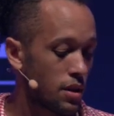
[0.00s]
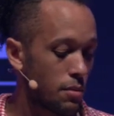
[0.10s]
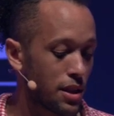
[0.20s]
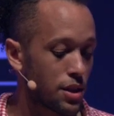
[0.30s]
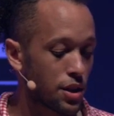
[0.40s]
the
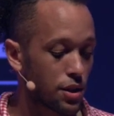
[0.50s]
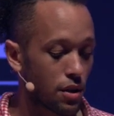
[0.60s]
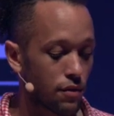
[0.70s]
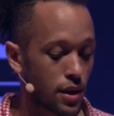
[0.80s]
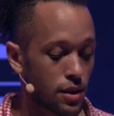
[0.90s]
messaging
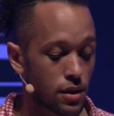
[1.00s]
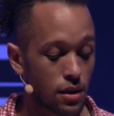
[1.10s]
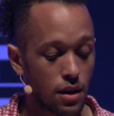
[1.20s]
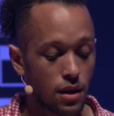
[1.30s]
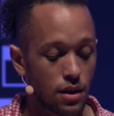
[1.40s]
service
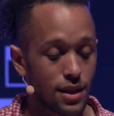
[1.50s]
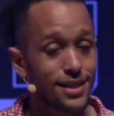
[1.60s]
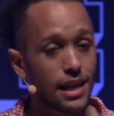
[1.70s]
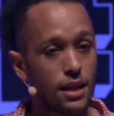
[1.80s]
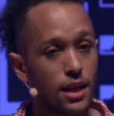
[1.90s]
to
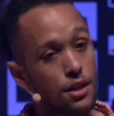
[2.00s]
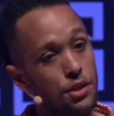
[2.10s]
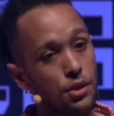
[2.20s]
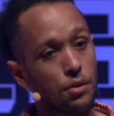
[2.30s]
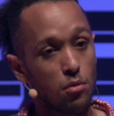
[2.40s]
send it
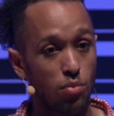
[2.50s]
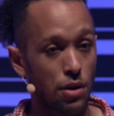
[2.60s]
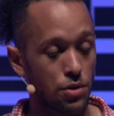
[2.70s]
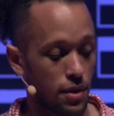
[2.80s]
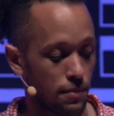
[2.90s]
to the
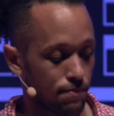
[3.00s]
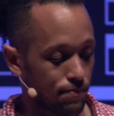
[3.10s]
browser.